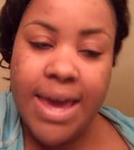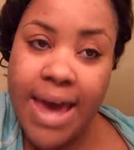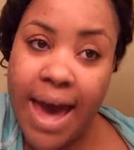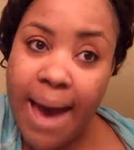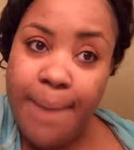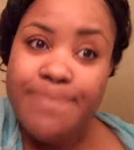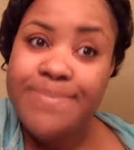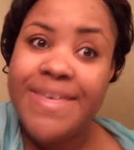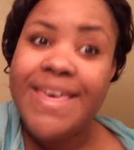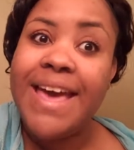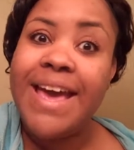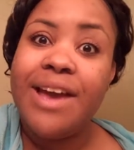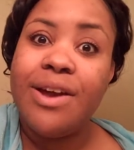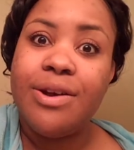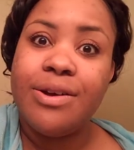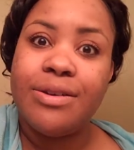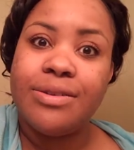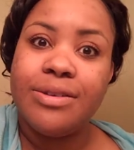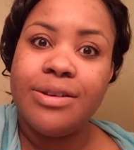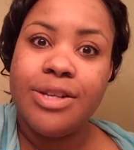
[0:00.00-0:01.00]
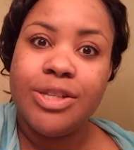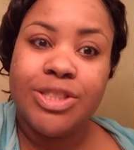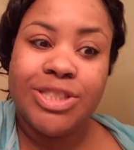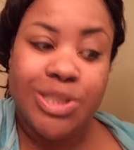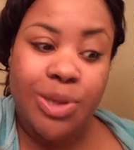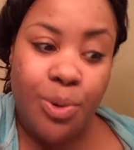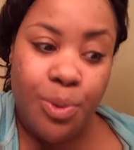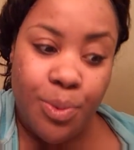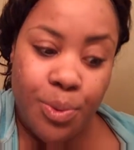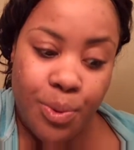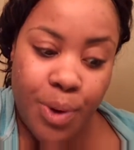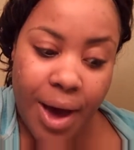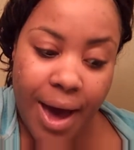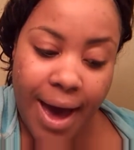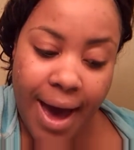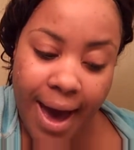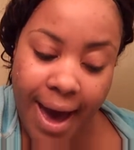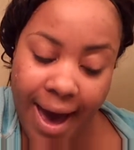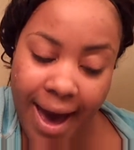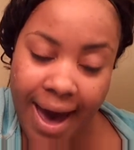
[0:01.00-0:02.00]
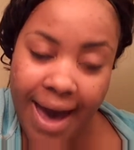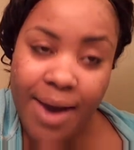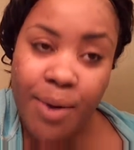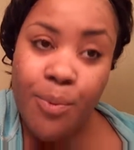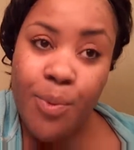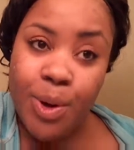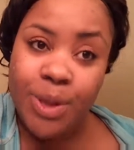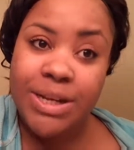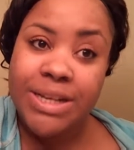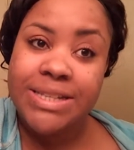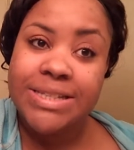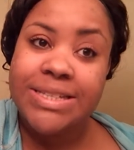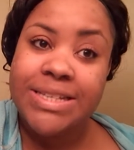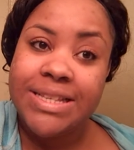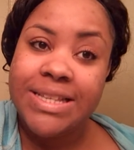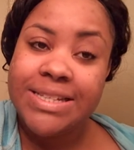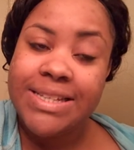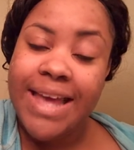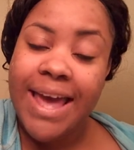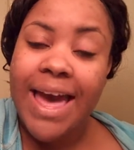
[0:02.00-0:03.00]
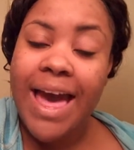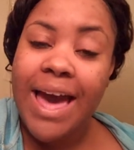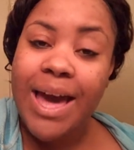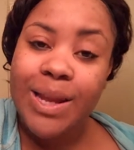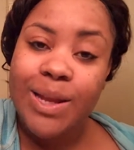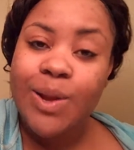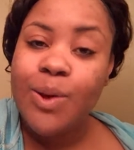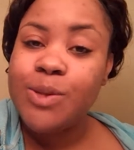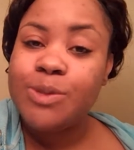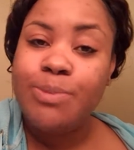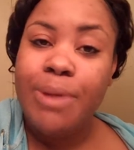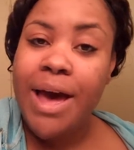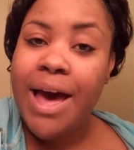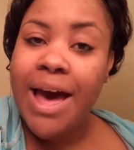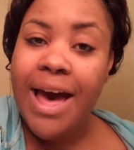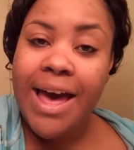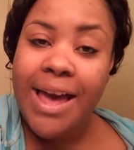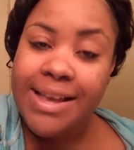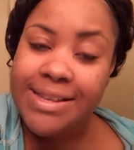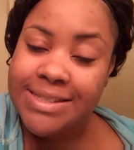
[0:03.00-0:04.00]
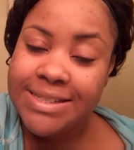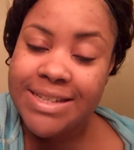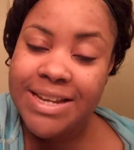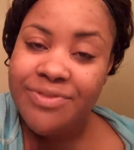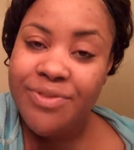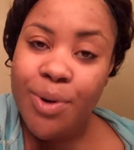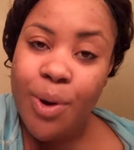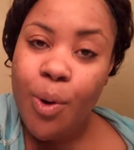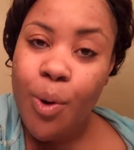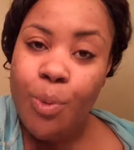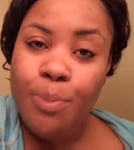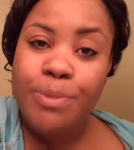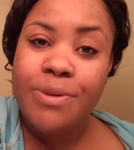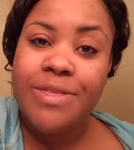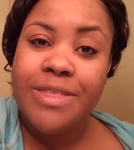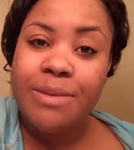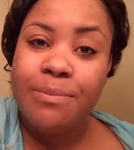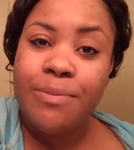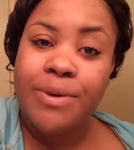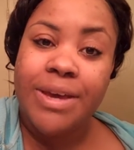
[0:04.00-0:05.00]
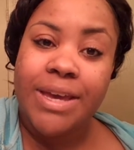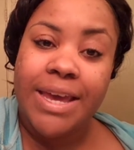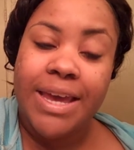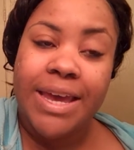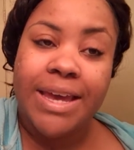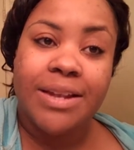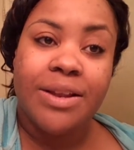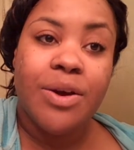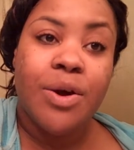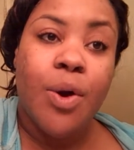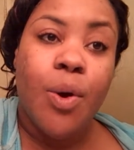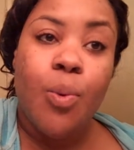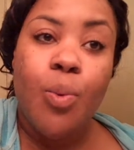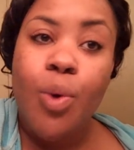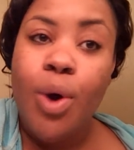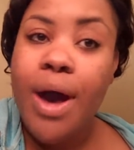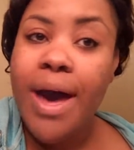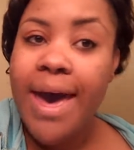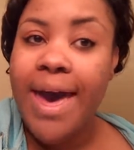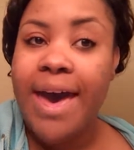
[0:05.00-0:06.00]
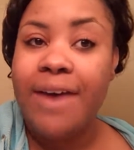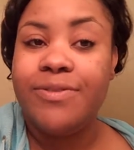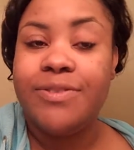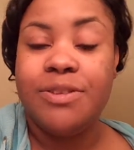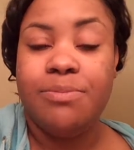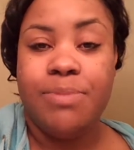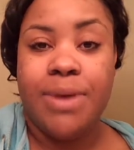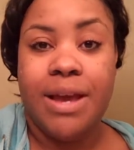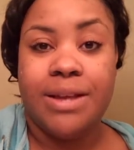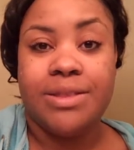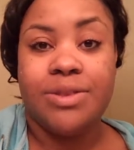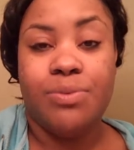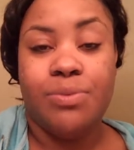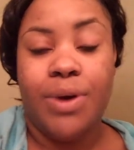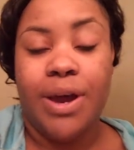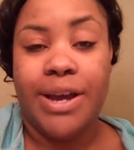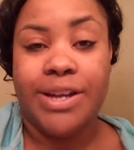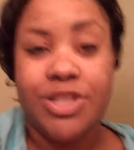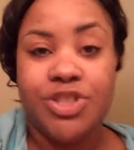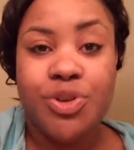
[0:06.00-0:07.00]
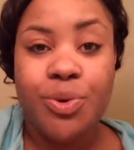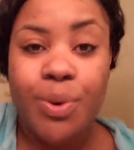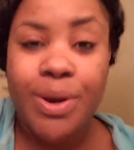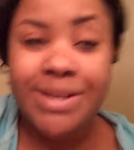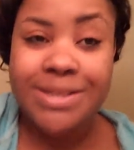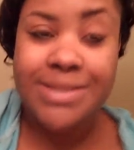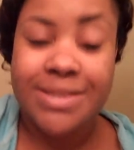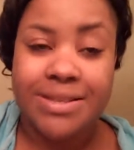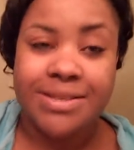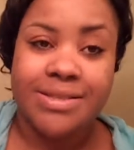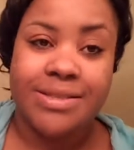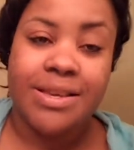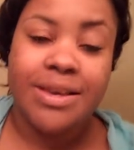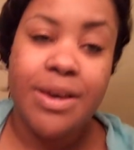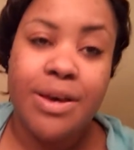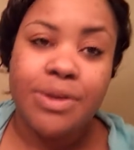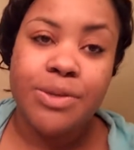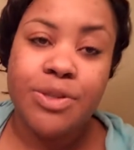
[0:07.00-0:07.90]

I'm there. So I will, until the day I close my eyes and never open them again, will have to make the right choices.